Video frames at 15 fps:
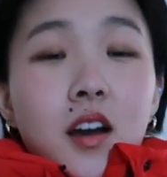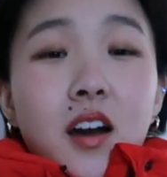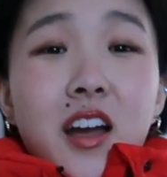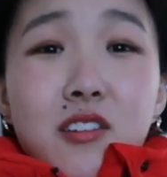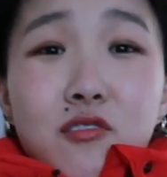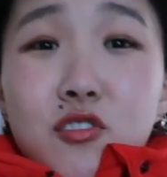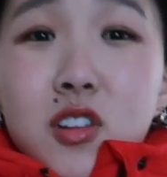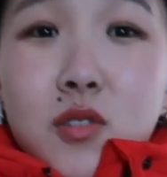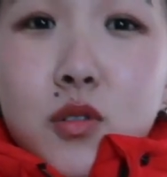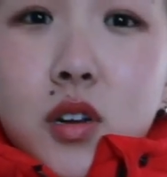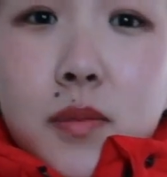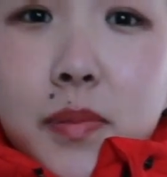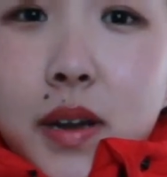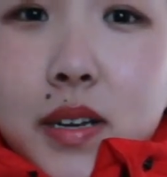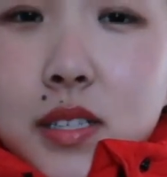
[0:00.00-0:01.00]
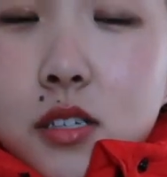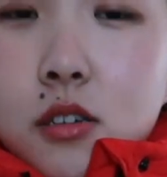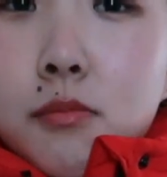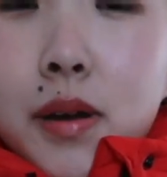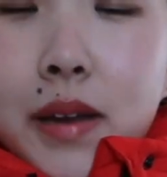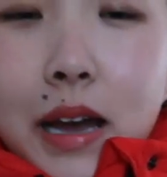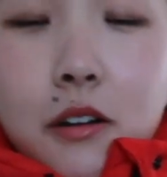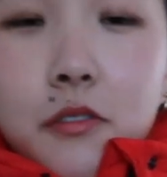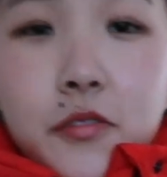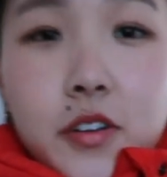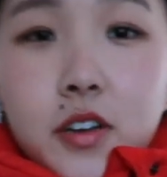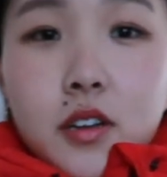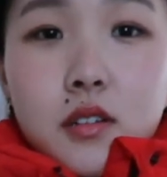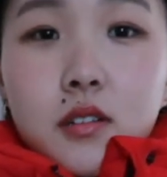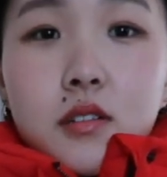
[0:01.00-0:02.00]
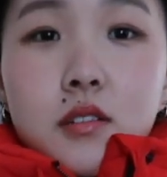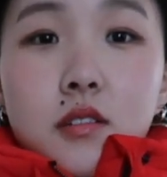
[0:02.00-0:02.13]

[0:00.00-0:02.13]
I really want to buy my outfit.